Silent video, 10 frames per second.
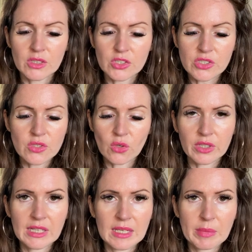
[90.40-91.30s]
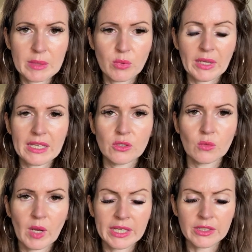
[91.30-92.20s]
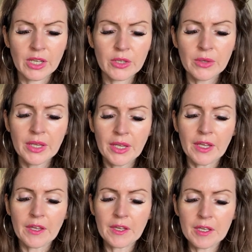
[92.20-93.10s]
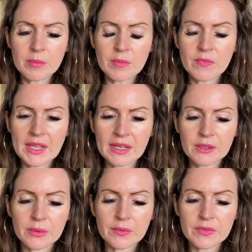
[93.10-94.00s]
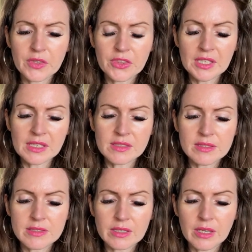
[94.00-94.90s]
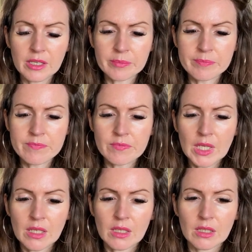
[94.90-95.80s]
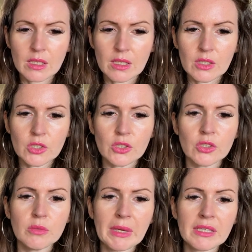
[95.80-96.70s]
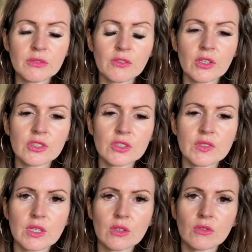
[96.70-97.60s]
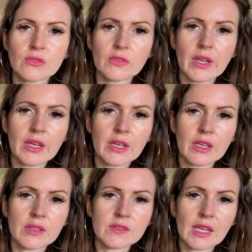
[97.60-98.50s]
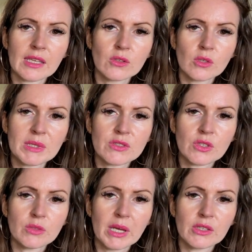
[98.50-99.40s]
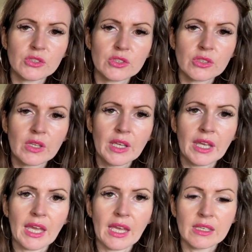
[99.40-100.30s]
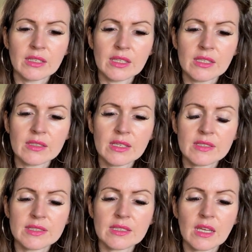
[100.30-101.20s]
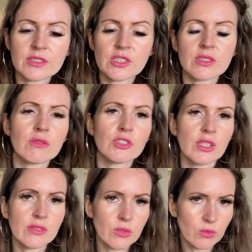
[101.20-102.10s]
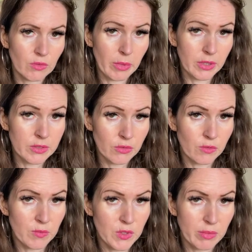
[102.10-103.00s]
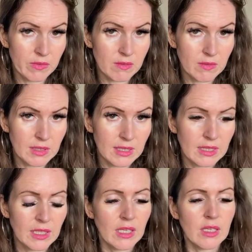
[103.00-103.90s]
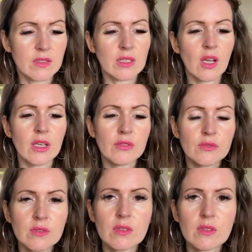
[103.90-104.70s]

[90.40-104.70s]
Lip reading: let people get in your way, you know. Now the thing is, you may find yourself taking on a bit too much, and it's just a gentle reminder from spirit really to kind of,